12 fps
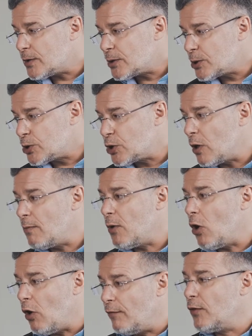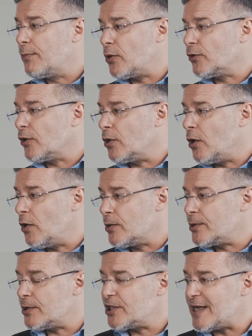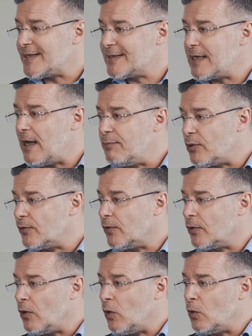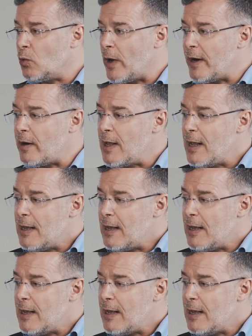some other protocols, such as Sky protocol, where